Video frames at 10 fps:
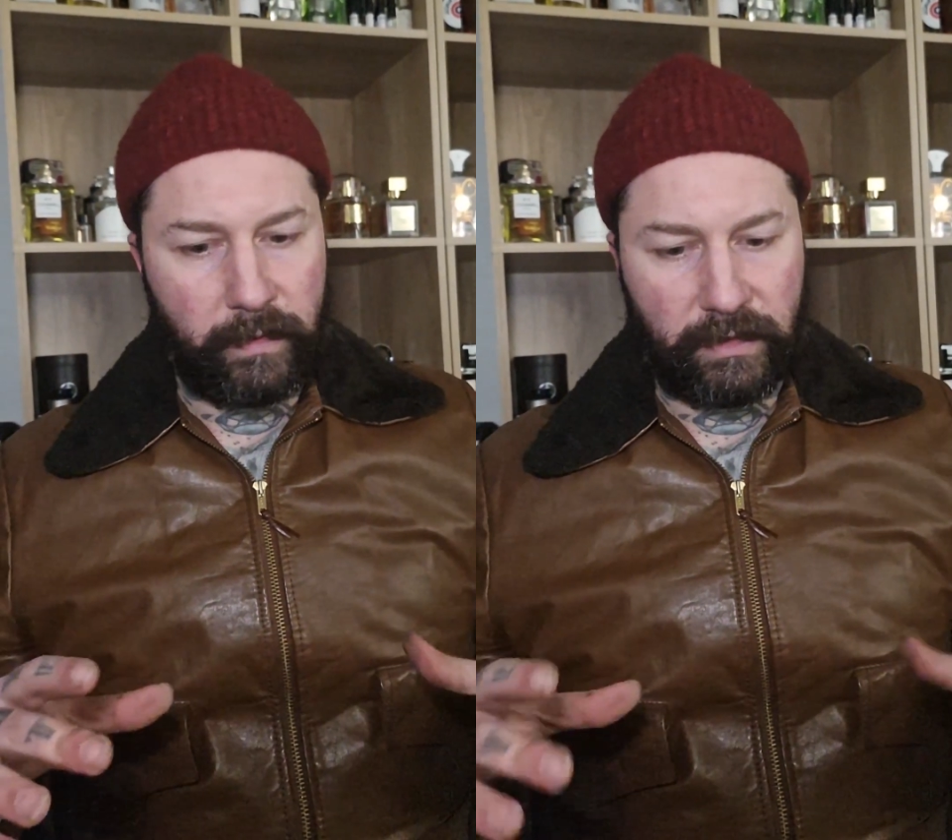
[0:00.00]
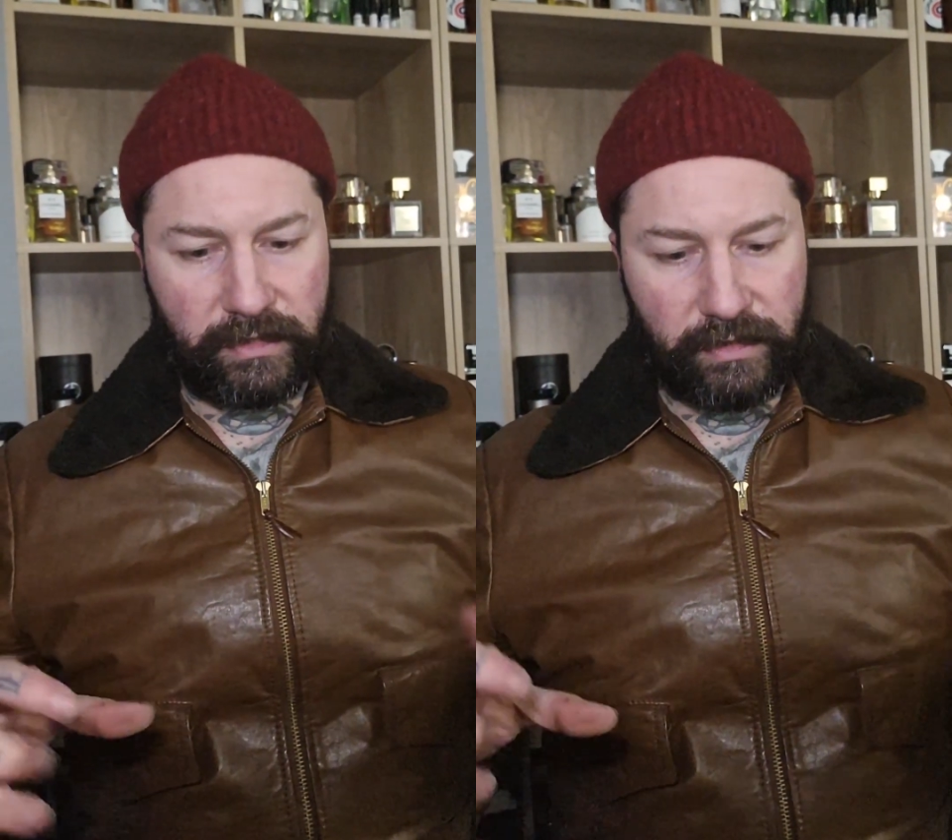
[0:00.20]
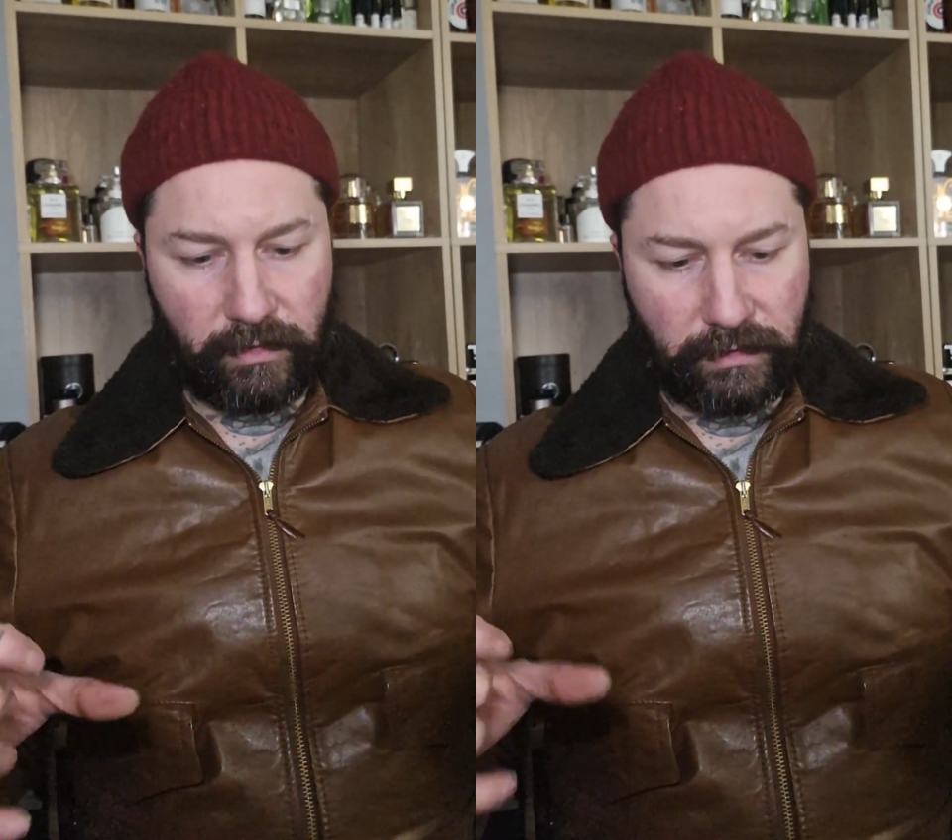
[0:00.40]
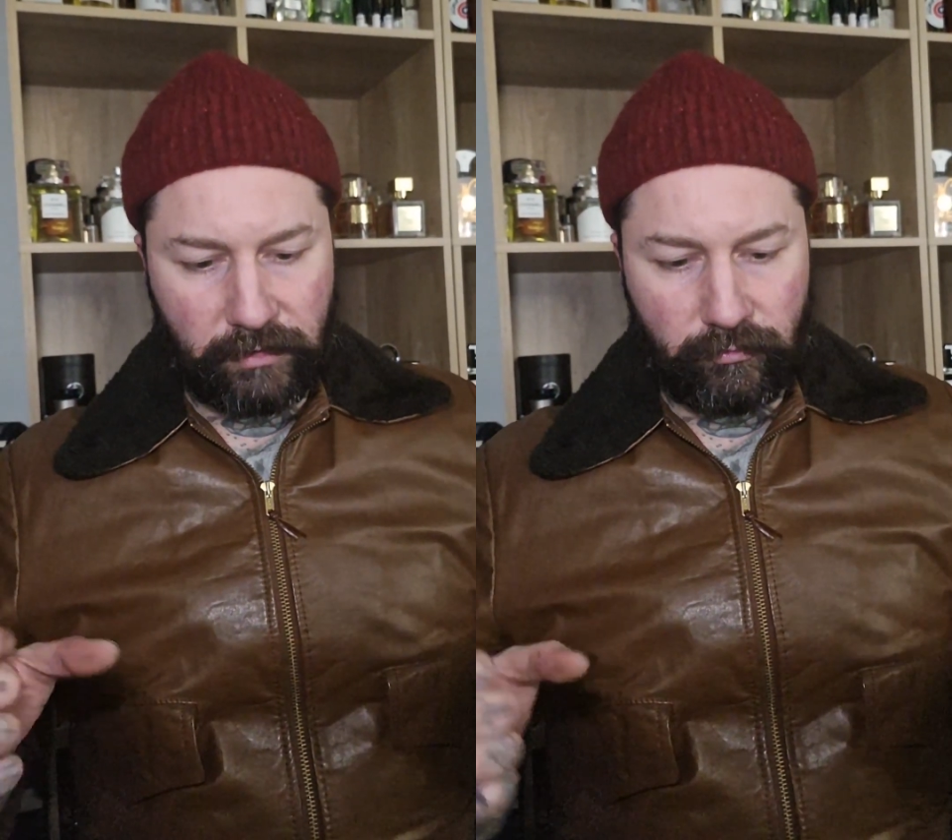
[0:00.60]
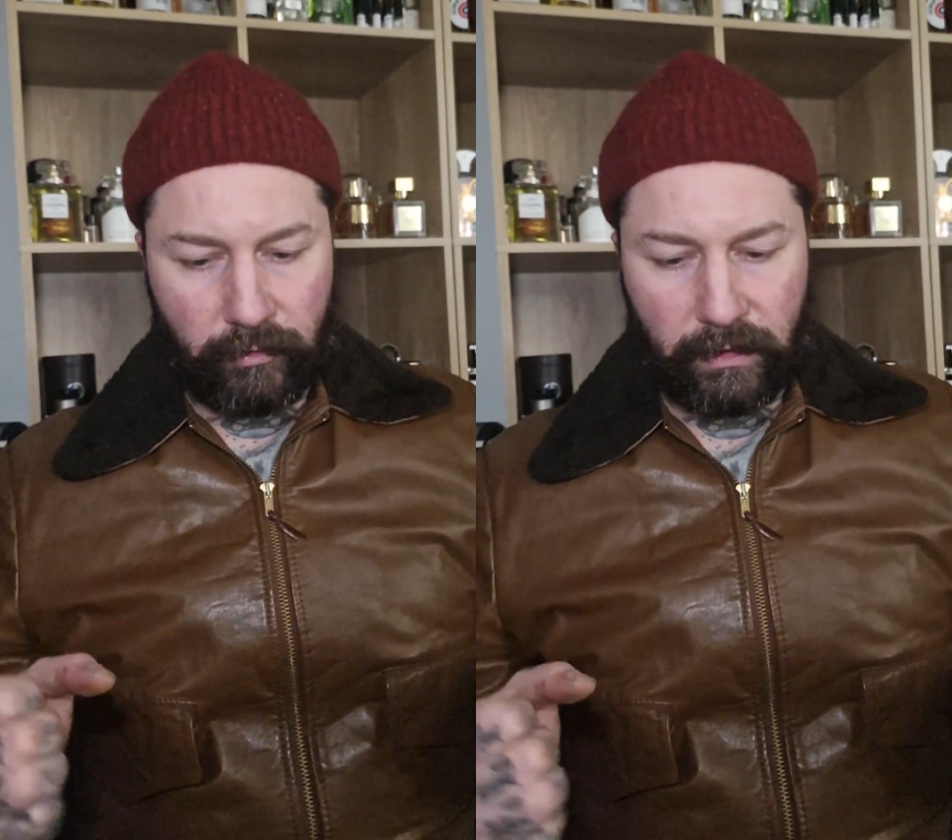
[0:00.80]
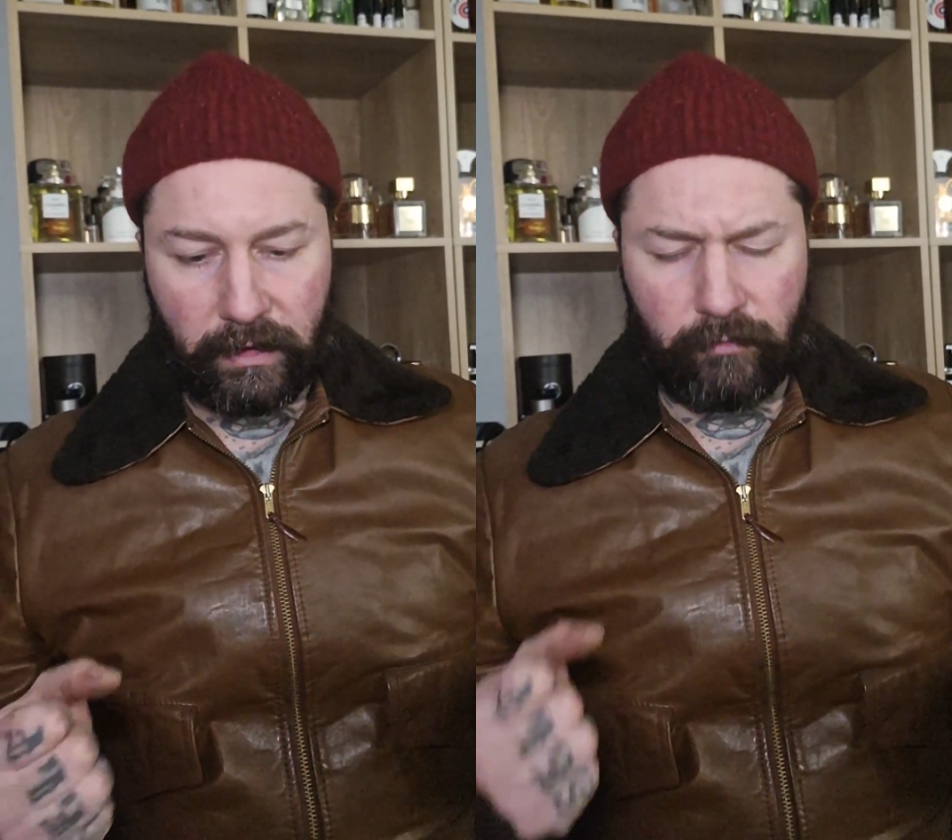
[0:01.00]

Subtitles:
and it's just got this really